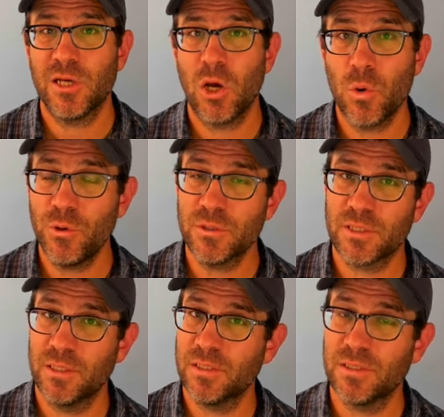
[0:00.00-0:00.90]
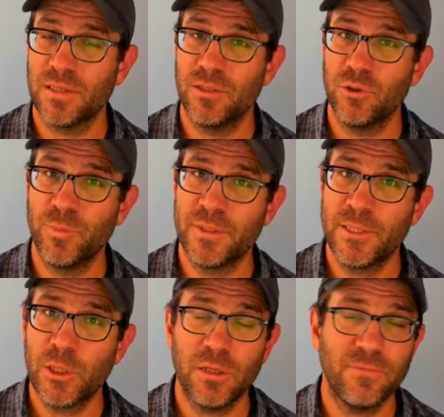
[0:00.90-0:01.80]
to hone your skills on the new
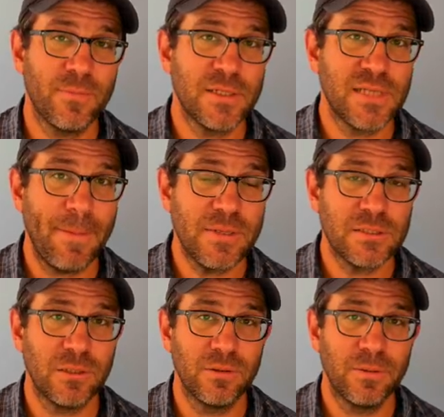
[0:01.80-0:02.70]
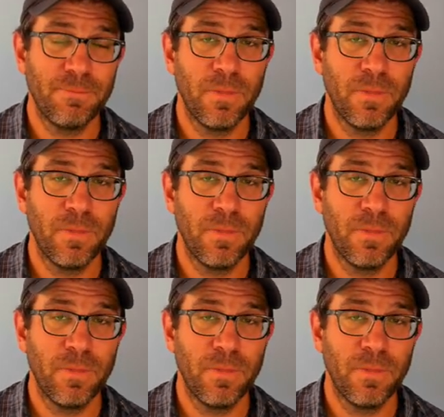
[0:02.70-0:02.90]
material from this episode.